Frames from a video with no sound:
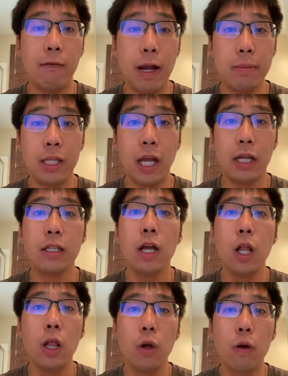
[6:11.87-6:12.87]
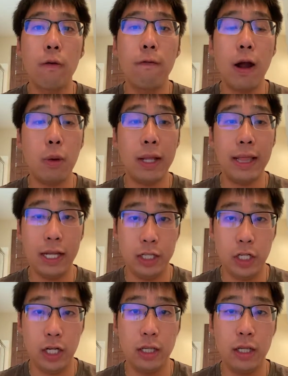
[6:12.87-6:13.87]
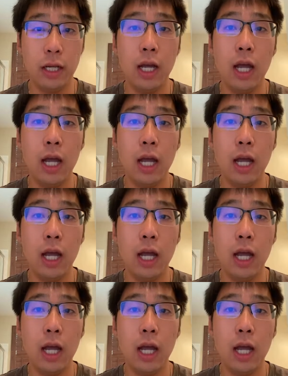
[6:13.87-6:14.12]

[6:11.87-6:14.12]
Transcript: website look very legit.